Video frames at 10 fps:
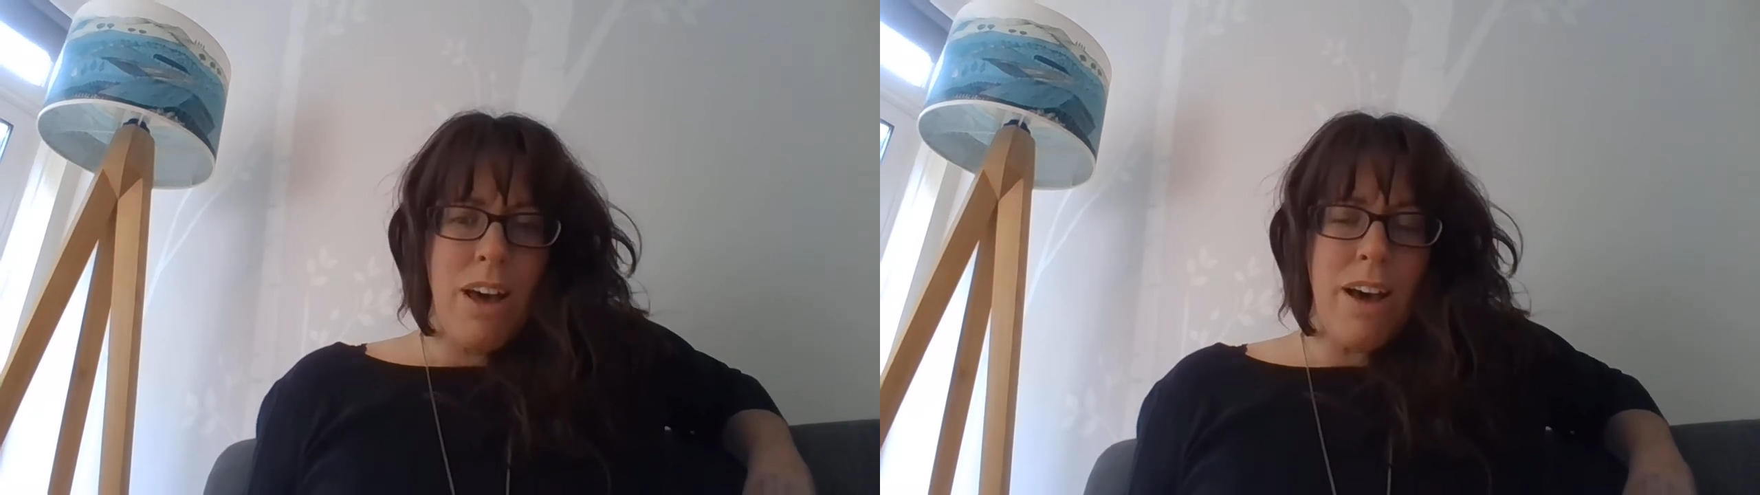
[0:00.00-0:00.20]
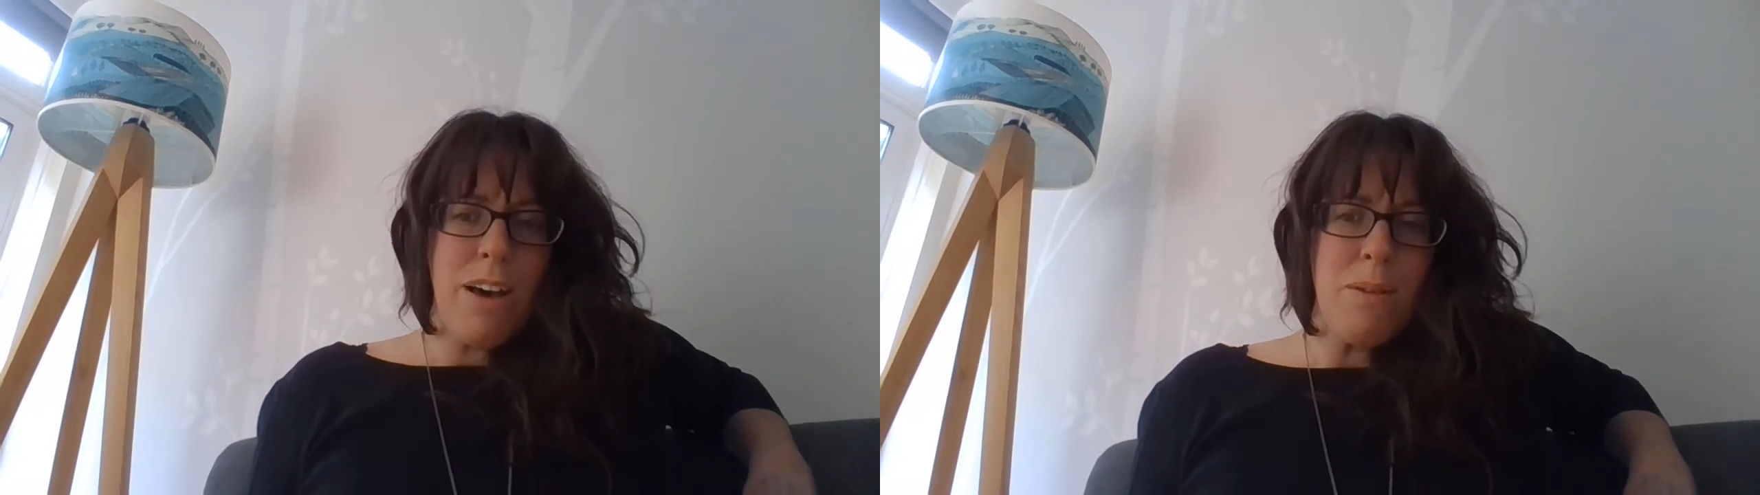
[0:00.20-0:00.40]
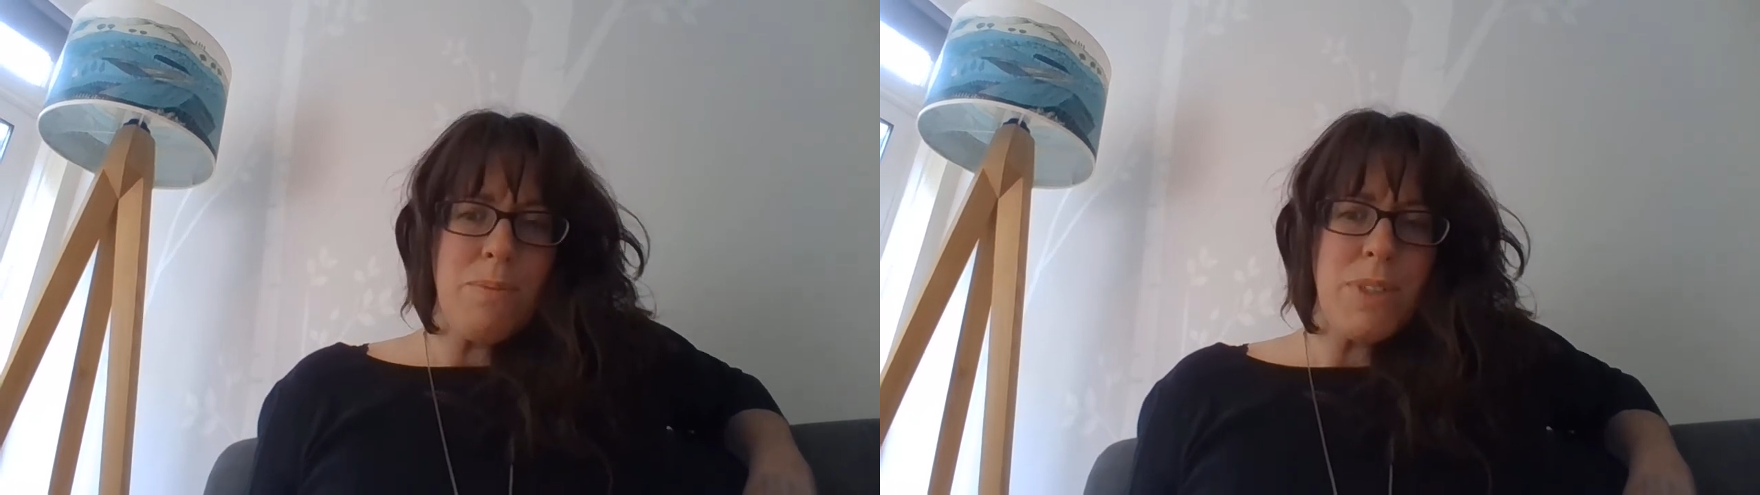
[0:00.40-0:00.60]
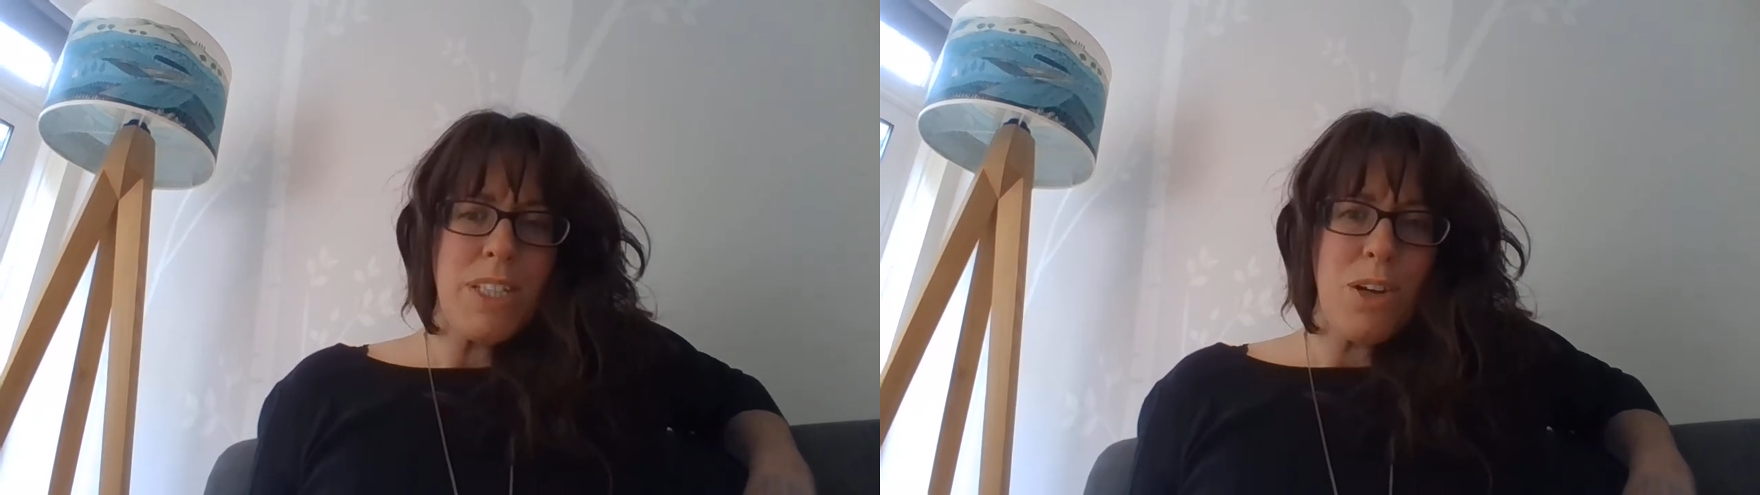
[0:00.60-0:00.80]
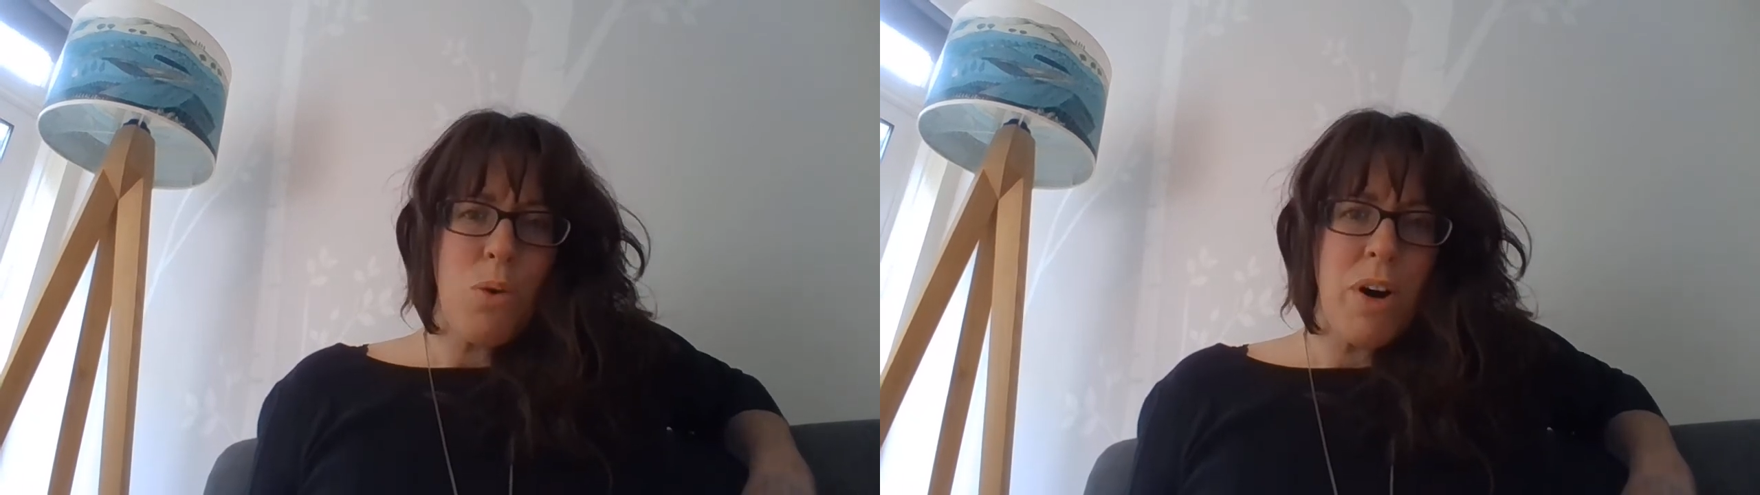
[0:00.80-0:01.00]

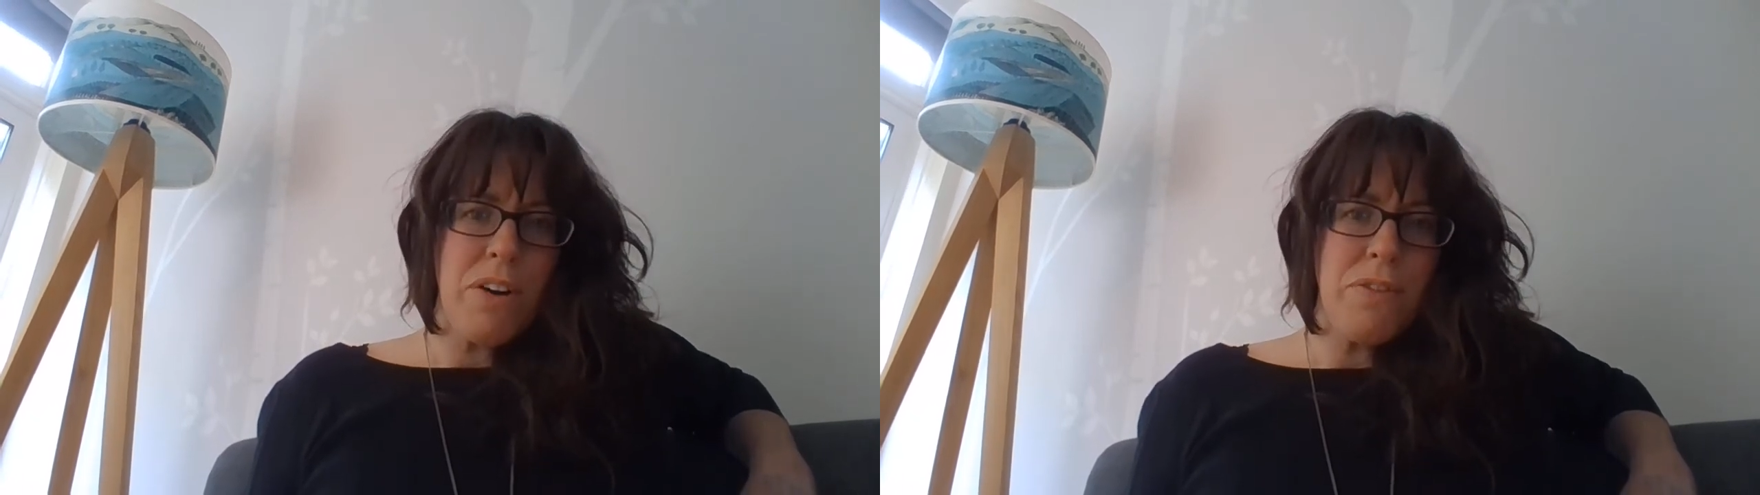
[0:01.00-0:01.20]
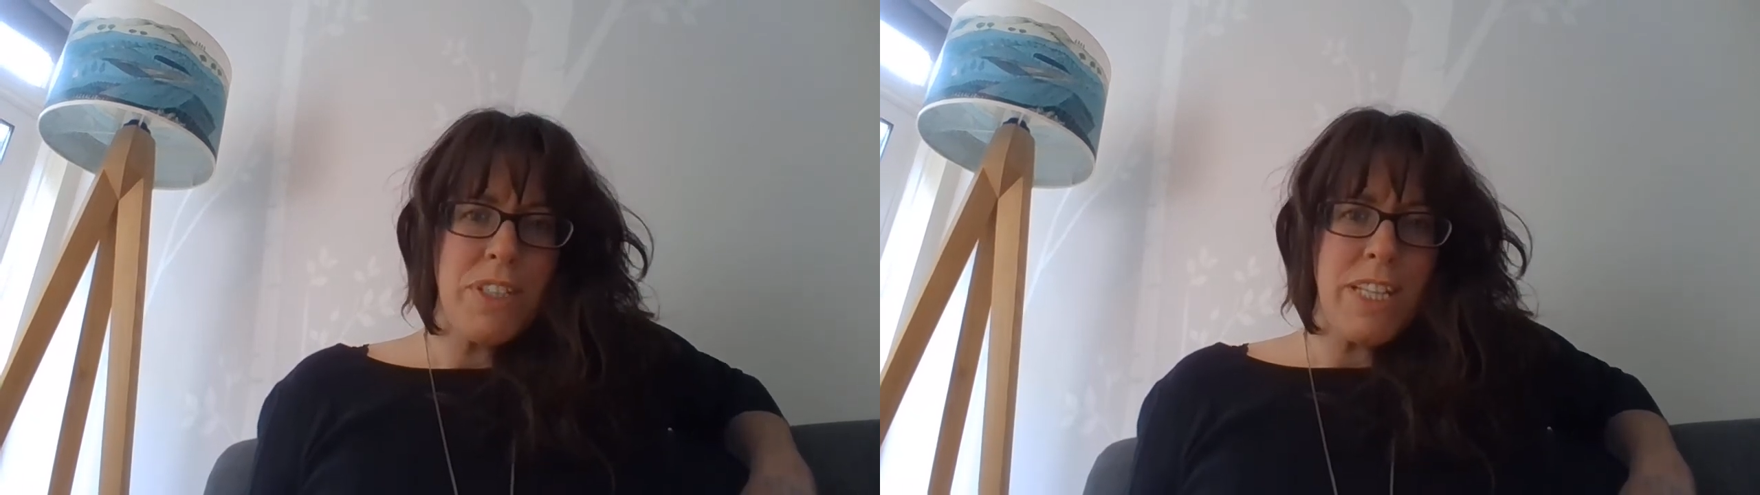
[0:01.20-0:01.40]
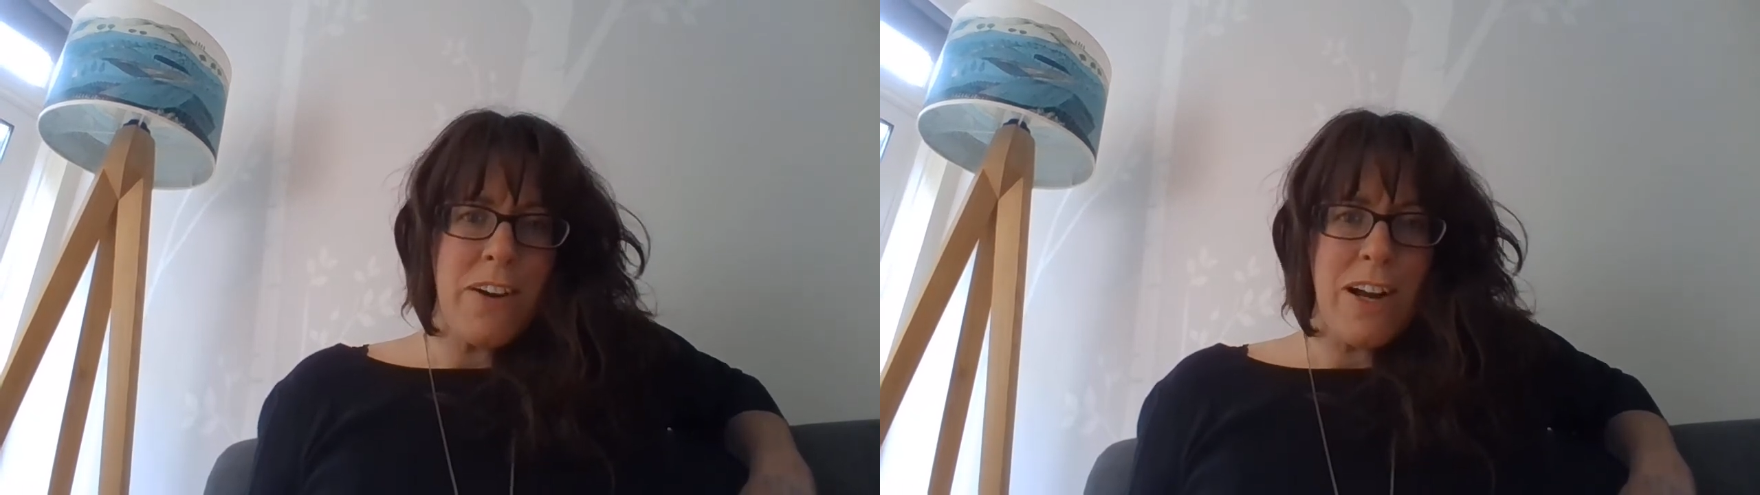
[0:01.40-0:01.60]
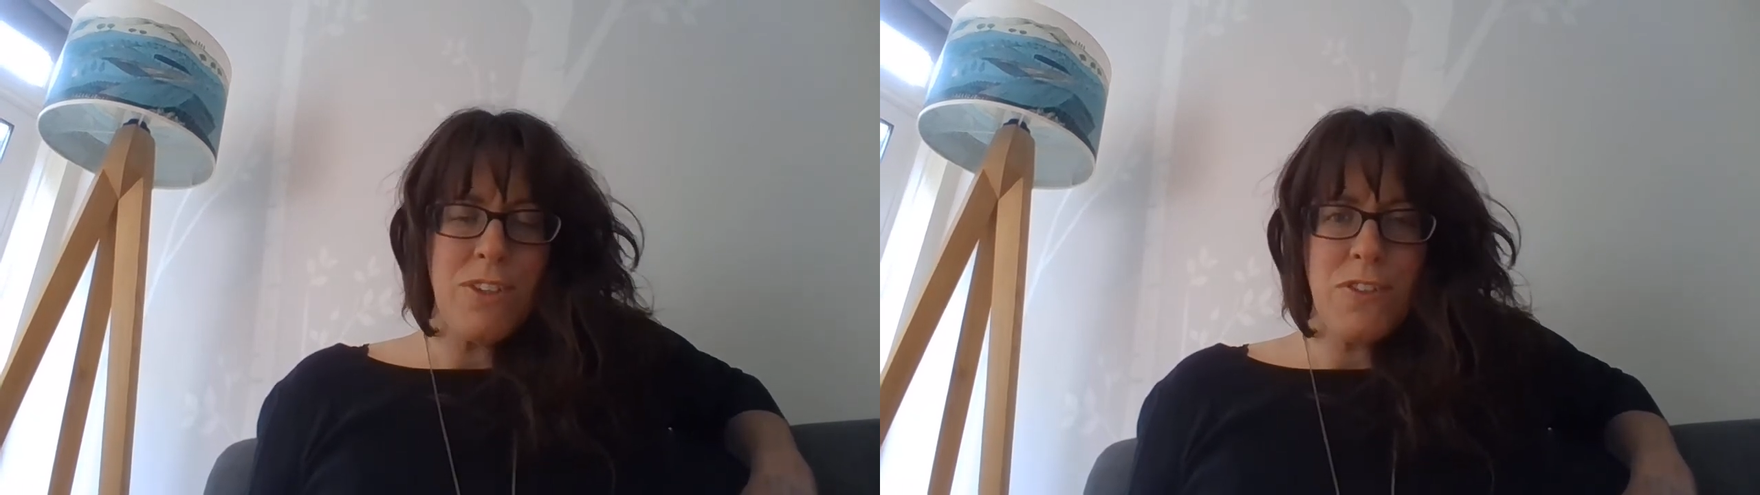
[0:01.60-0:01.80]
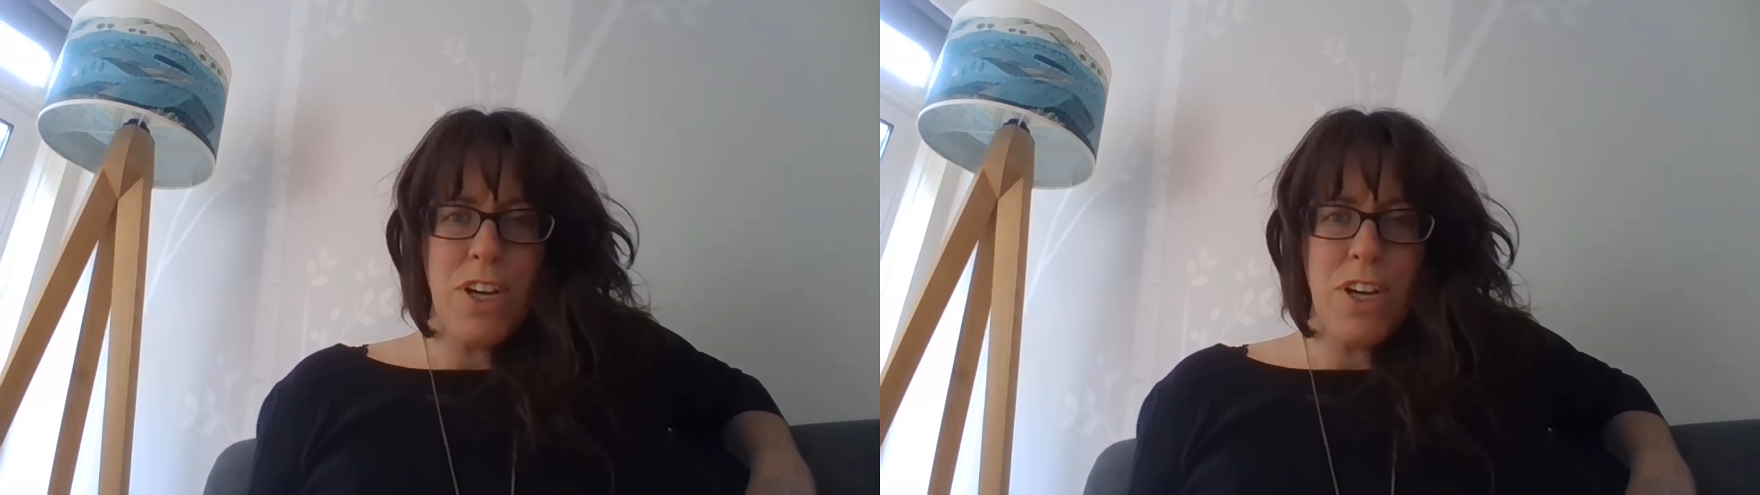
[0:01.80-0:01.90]
So quite often they're out of